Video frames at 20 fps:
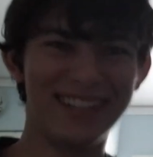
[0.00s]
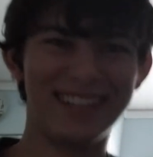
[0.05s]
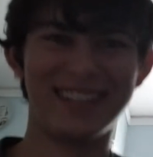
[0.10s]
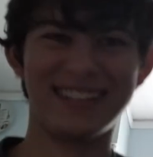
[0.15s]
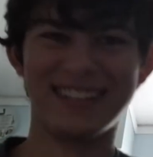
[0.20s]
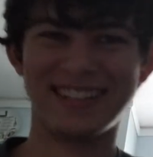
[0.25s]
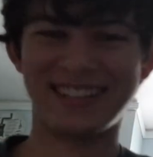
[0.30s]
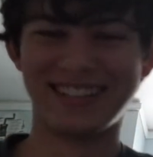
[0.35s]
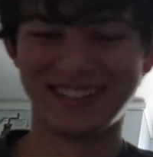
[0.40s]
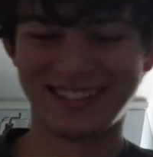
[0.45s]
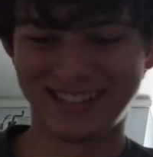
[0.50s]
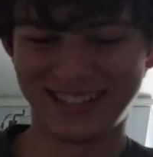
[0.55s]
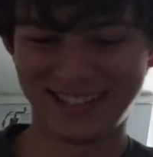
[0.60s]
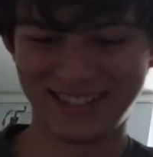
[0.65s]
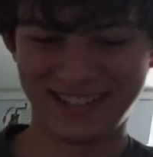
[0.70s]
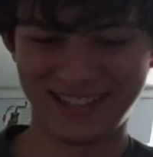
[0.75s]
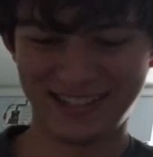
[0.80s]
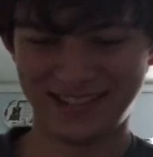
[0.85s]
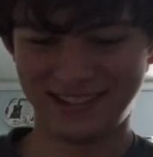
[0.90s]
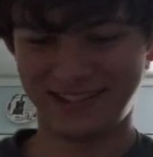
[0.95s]
Yeah,
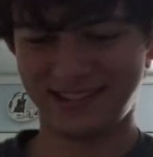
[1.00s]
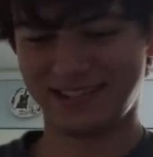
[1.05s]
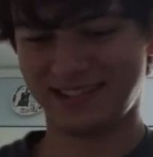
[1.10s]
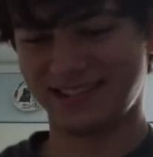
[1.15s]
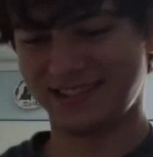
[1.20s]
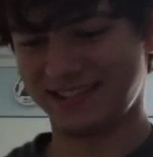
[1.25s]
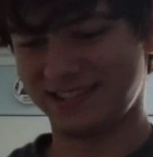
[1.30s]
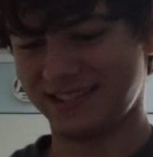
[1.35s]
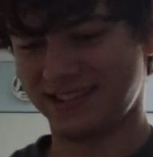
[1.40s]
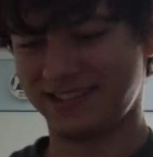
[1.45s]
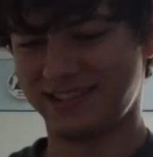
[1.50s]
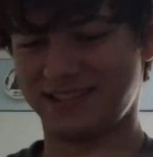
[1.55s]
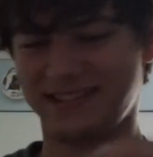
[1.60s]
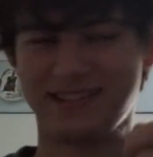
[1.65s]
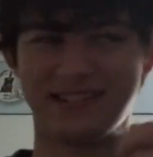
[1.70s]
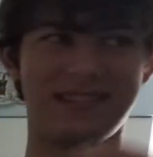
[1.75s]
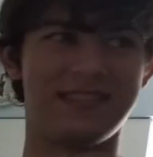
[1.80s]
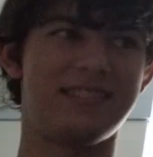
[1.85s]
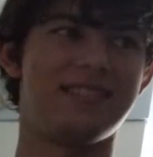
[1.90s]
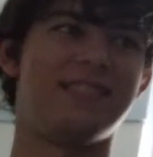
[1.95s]
don't worry. I
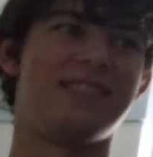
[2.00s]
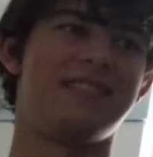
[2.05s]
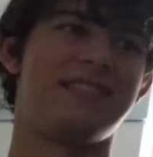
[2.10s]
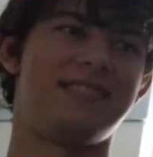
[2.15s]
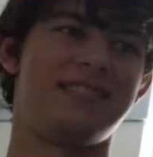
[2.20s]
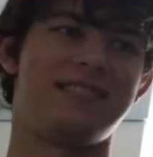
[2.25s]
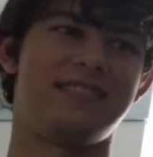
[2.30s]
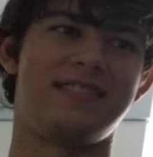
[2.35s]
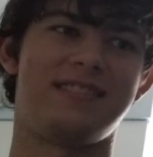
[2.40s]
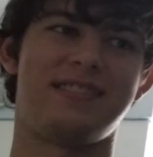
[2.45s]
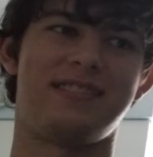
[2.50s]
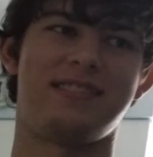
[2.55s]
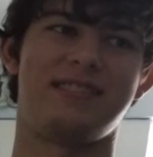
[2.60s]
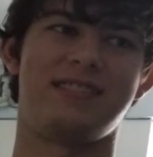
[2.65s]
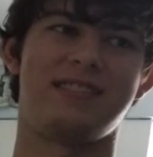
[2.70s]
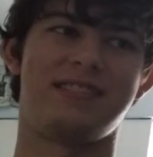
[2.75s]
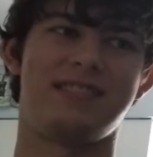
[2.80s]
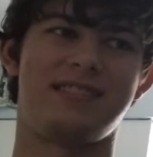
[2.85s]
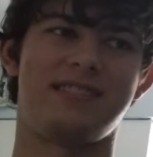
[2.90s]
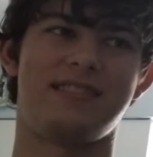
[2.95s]
don't
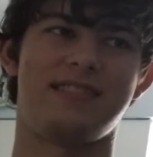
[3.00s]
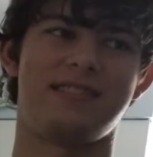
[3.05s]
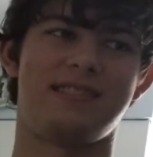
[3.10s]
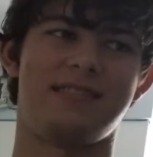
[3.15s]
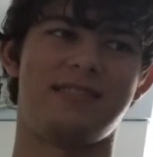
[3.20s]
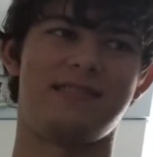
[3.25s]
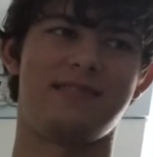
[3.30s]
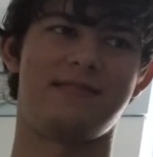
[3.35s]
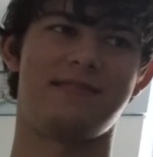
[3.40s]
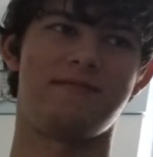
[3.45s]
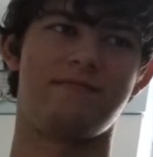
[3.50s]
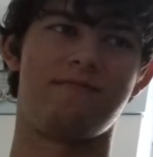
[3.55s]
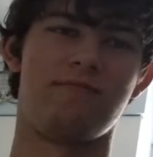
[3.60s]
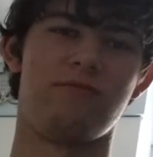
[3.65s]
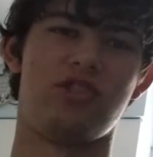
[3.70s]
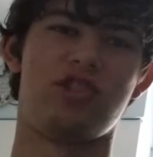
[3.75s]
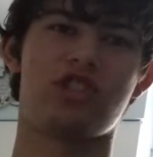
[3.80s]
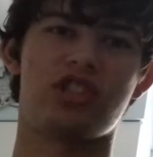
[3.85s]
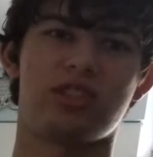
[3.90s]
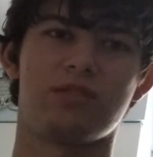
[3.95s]
actually
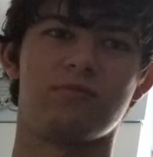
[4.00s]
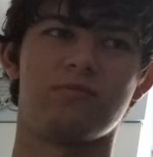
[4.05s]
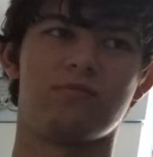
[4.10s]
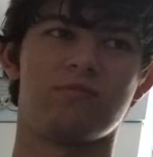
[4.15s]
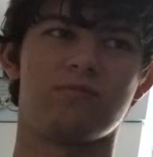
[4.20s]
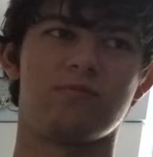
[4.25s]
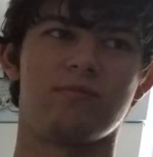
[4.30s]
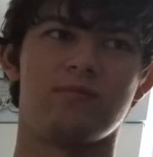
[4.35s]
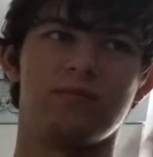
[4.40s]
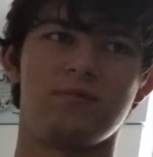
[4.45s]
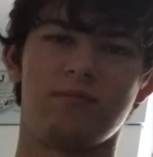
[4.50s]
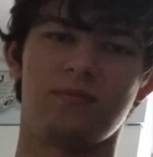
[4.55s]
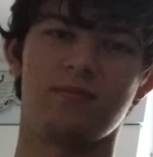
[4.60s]
cut the skin at all.